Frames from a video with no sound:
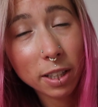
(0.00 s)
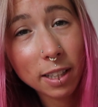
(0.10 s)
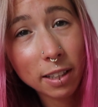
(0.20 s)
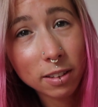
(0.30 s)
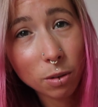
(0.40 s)
I
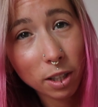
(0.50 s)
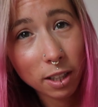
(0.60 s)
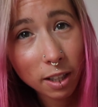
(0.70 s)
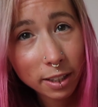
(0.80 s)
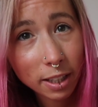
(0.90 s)
tend to quite
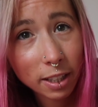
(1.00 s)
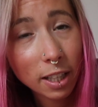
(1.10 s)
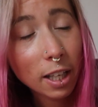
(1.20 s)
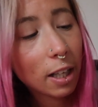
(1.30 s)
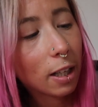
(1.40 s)
like it.
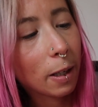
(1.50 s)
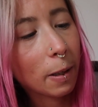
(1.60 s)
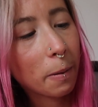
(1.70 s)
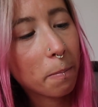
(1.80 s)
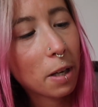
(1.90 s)

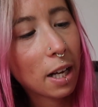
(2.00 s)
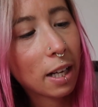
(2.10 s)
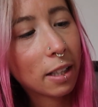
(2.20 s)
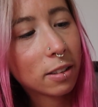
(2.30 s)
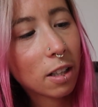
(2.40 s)

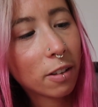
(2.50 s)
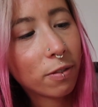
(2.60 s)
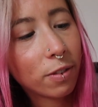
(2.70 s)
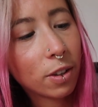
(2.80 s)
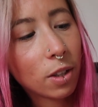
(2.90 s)
And I
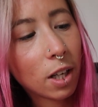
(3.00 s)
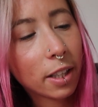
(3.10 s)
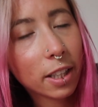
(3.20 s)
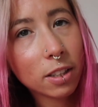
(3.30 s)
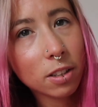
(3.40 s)
feel
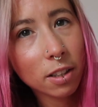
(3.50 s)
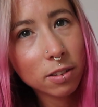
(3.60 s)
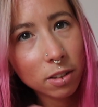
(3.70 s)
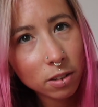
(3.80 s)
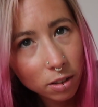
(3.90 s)
like it
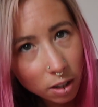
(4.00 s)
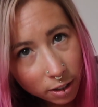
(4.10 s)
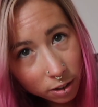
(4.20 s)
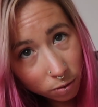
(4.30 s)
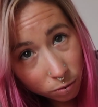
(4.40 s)
doesn't
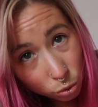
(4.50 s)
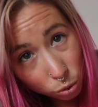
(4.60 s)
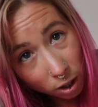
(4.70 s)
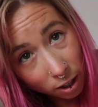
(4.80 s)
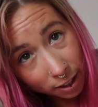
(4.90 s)
kind of
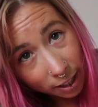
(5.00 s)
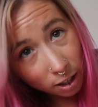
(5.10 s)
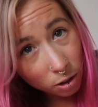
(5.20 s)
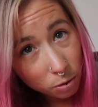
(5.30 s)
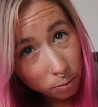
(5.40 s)
dry
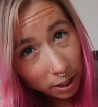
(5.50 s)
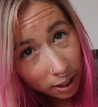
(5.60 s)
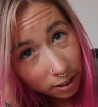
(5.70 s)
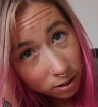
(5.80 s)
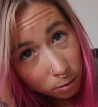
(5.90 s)
out my
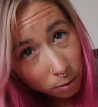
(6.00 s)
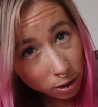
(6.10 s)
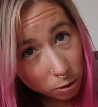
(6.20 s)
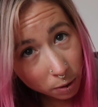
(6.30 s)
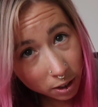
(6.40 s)
hair too
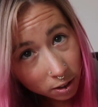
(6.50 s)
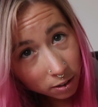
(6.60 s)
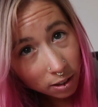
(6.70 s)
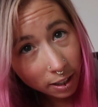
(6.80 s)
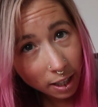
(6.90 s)
much, but it
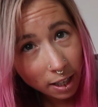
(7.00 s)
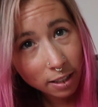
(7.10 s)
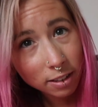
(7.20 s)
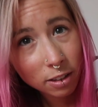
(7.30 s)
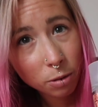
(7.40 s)
does like
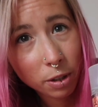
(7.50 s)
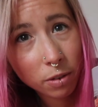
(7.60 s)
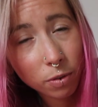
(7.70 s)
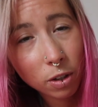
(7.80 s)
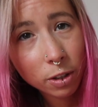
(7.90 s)
add a little bit
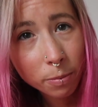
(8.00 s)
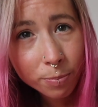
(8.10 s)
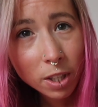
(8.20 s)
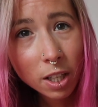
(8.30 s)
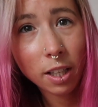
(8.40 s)
of
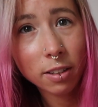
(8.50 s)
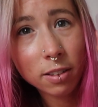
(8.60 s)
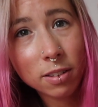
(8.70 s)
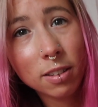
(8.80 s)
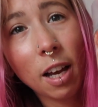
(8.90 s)
volume. Yeah, this
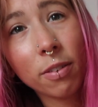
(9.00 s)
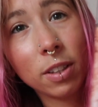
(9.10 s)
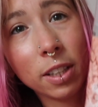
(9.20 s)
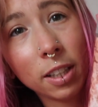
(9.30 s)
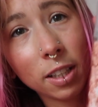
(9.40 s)
is
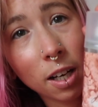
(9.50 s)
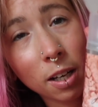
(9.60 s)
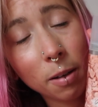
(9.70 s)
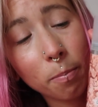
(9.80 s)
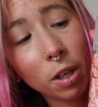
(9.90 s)
definitely
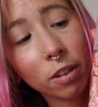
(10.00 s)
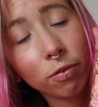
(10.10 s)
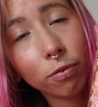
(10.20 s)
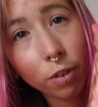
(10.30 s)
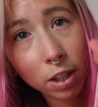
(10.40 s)
my
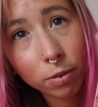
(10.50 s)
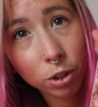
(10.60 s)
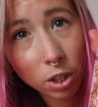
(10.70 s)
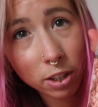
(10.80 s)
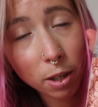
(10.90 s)

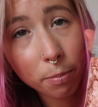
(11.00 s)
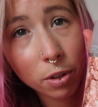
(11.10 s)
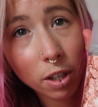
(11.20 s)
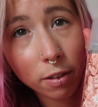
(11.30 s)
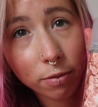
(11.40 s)
favorite dry
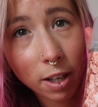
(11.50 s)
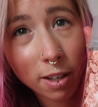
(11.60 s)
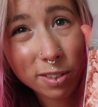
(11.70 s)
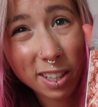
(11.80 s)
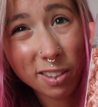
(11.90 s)
shampoo that I've
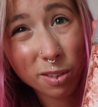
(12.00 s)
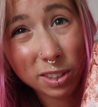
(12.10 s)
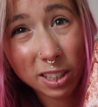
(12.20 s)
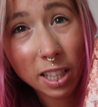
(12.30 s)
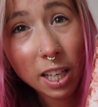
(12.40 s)
found, and
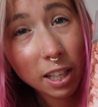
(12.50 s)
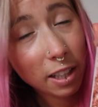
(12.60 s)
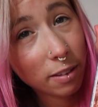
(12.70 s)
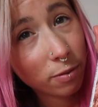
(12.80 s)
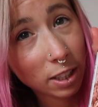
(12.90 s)
obviously
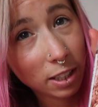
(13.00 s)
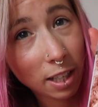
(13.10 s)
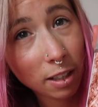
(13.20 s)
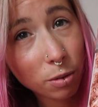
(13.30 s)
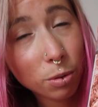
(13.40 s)
vegan
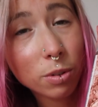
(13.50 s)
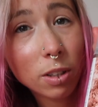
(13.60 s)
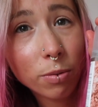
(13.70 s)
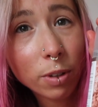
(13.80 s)
and cruelty